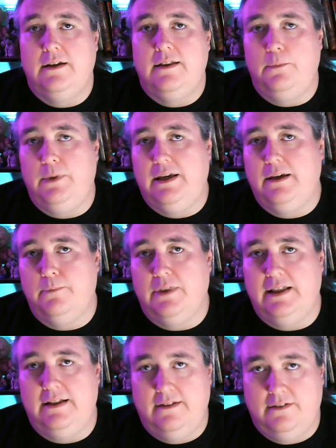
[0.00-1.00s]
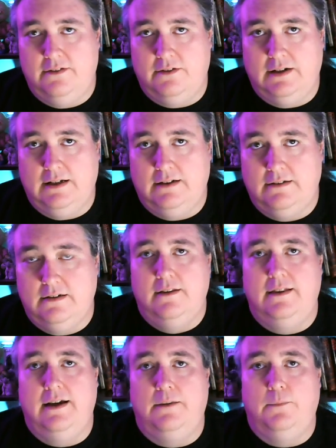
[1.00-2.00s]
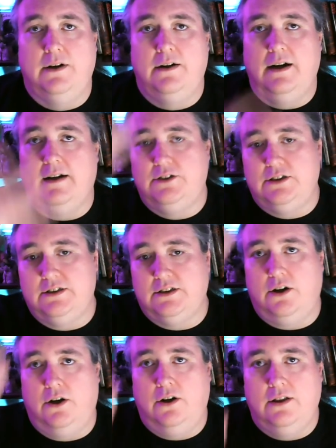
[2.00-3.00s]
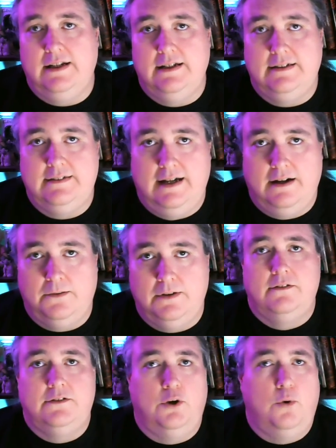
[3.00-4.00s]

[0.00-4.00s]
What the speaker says: that we complete the circuit, that we're not just calling it down to